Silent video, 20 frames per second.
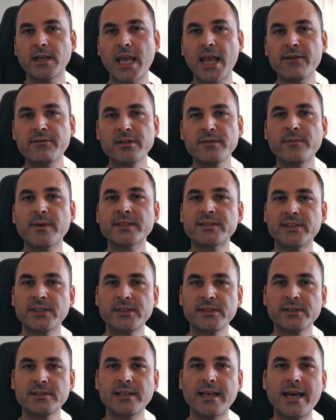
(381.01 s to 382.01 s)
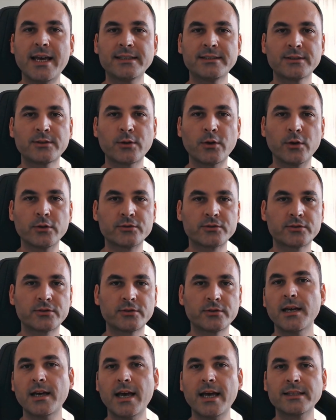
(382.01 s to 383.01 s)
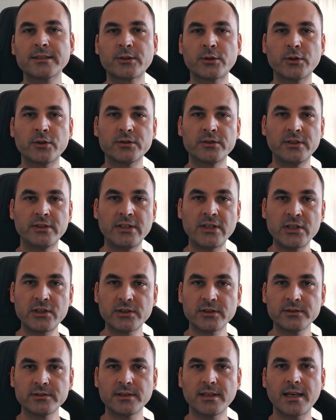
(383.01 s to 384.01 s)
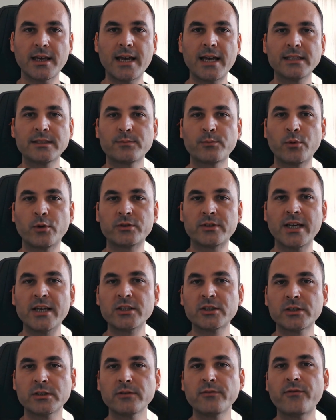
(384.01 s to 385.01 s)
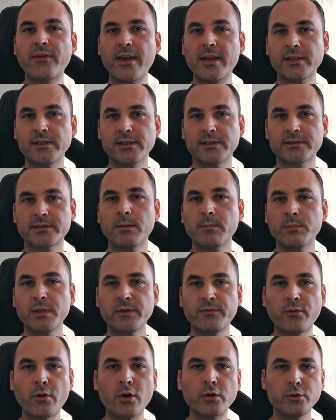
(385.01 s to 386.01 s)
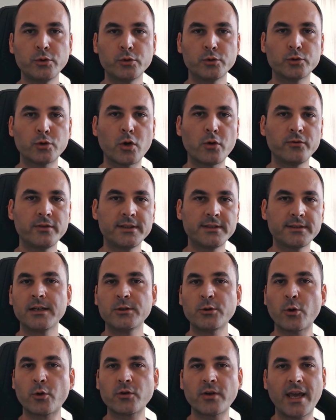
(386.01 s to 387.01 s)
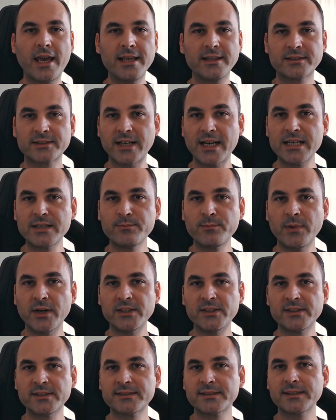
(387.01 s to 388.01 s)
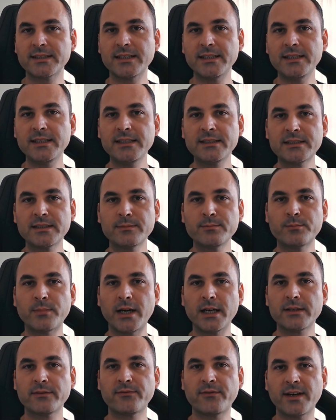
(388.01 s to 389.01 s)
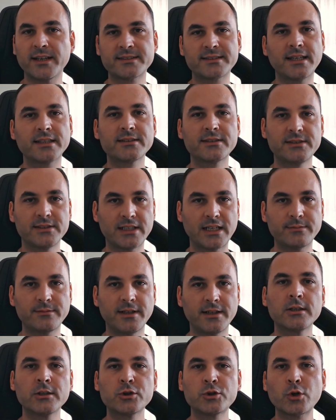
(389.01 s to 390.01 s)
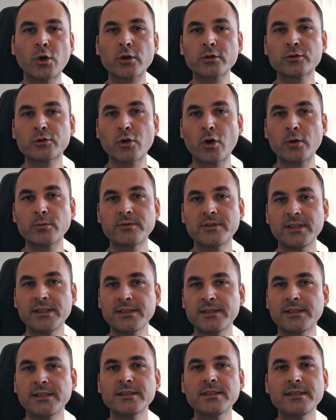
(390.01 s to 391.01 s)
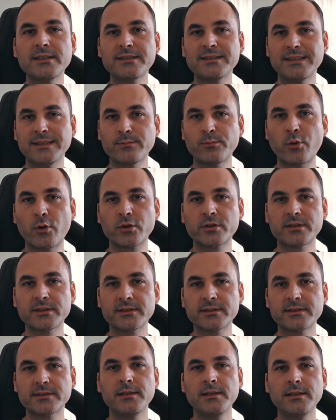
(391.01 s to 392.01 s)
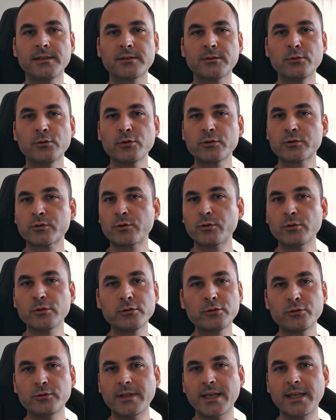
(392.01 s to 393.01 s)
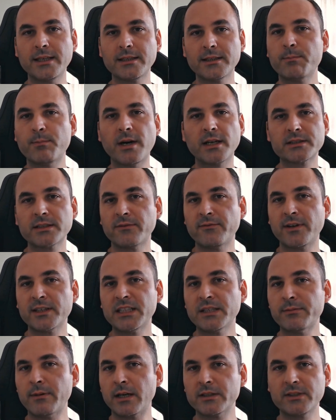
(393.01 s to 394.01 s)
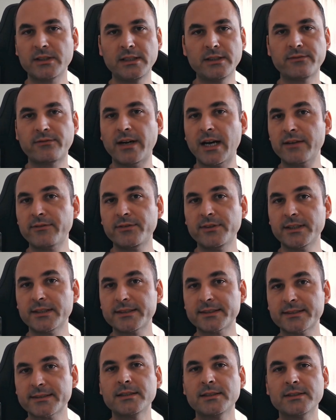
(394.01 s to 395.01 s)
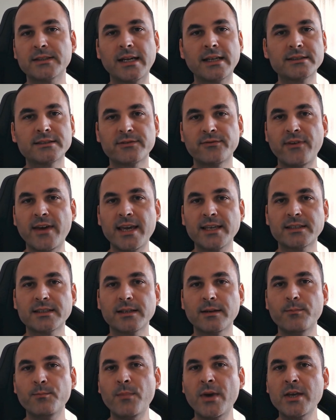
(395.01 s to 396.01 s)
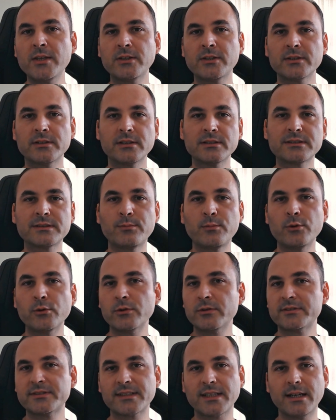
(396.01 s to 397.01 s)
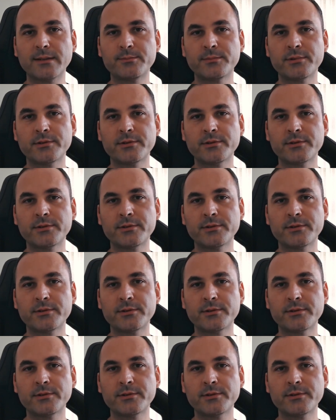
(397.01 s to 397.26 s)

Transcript: Every material at cost and coordination and potential failure. Before you know it, your entire budget's eaten by facade drama. Short-term thinking is important. It looks cool today, but what about in 5 years? Trends fade, maintenance builds up.